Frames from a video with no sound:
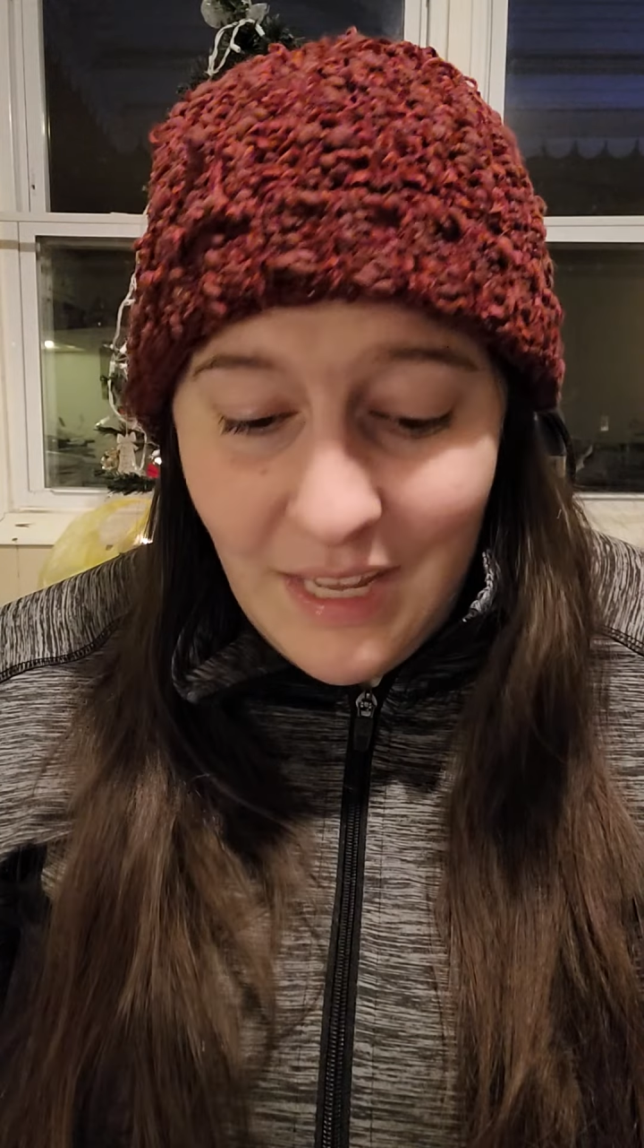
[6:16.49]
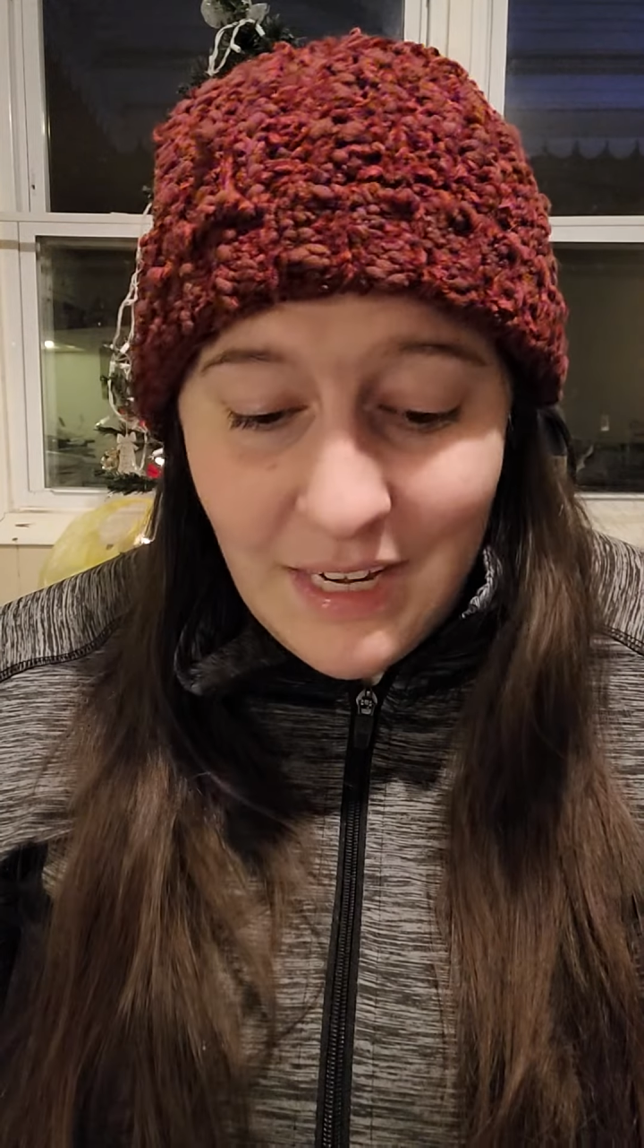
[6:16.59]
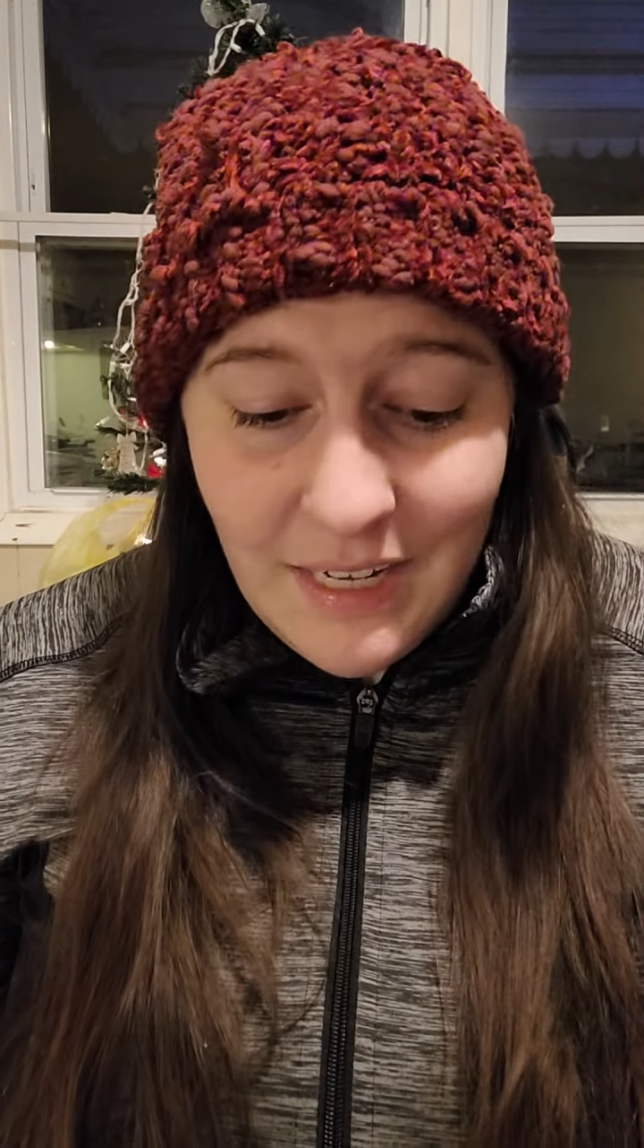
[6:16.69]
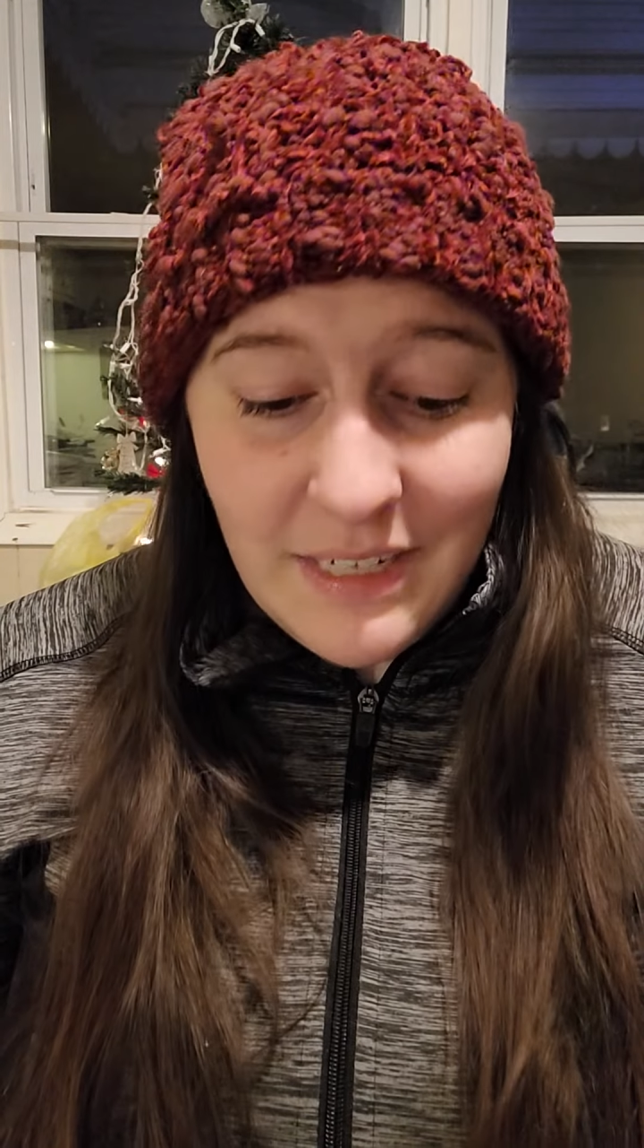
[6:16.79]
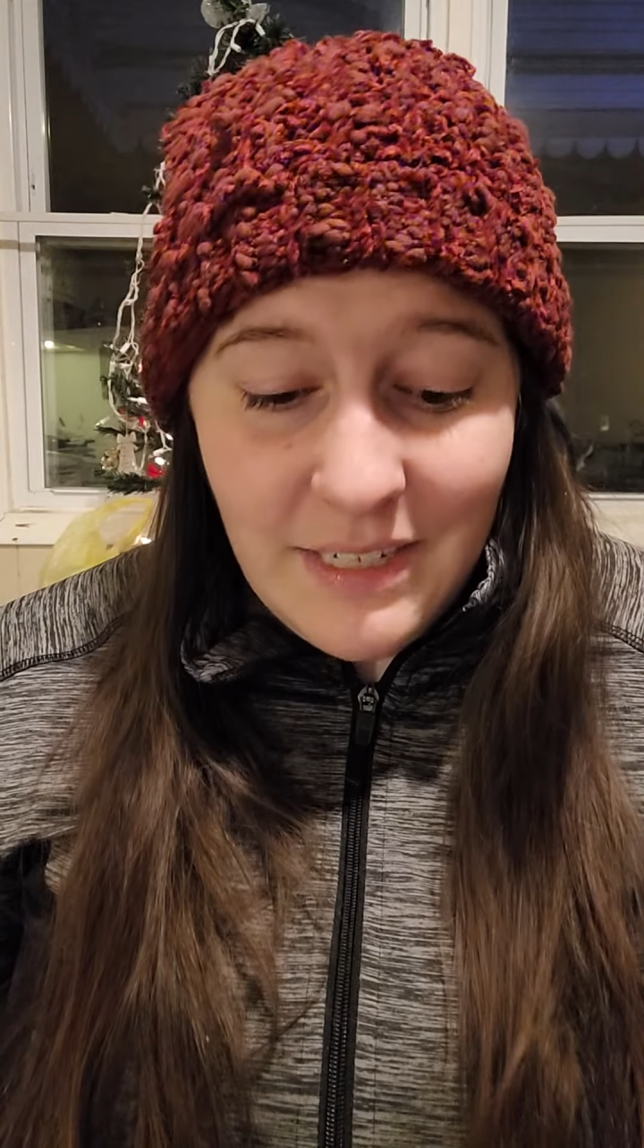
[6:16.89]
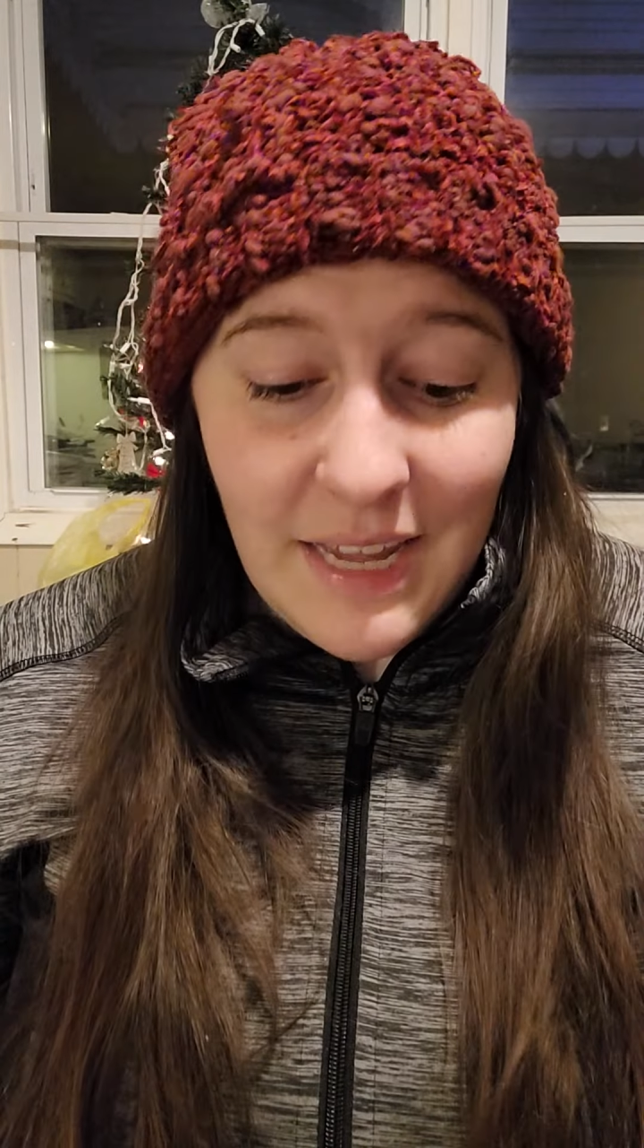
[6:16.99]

and it is